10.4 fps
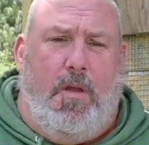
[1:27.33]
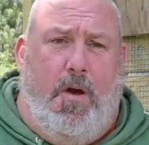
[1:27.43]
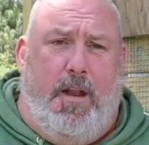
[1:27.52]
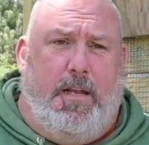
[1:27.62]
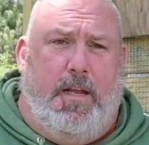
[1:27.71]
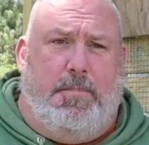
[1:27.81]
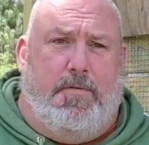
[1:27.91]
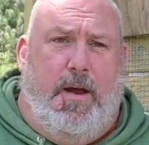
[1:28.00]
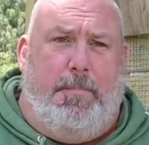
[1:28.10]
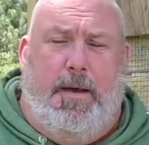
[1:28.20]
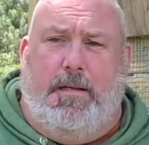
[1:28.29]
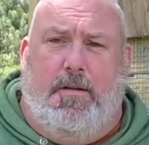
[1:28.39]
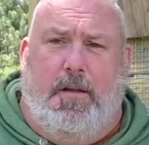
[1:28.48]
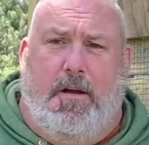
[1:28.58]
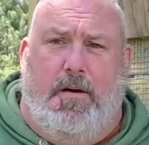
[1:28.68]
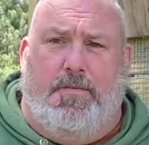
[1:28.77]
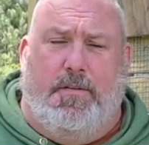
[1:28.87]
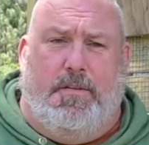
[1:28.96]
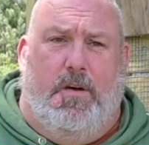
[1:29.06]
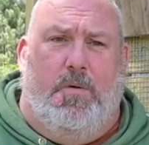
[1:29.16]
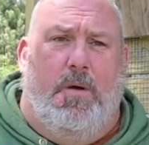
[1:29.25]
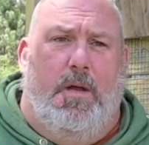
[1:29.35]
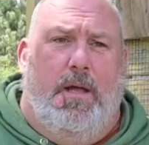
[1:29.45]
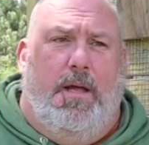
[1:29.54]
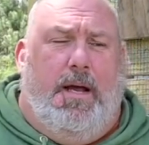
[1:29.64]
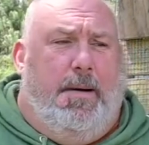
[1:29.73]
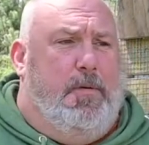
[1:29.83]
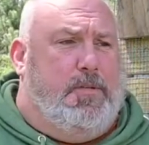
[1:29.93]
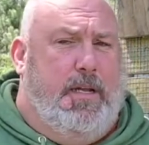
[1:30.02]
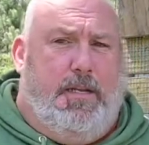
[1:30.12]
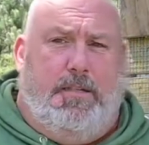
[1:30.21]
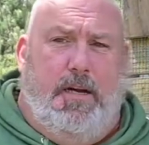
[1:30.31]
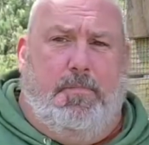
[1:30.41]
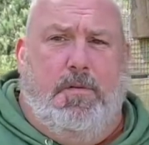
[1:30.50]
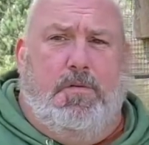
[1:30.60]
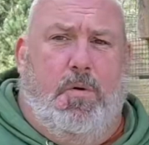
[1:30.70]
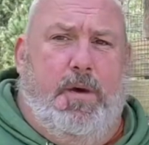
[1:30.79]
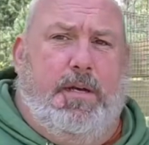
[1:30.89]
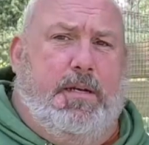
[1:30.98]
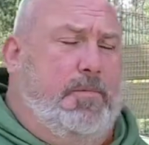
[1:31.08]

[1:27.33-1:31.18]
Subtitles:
or how to get them a trap back into the loft. So I'm going to set this up real quick.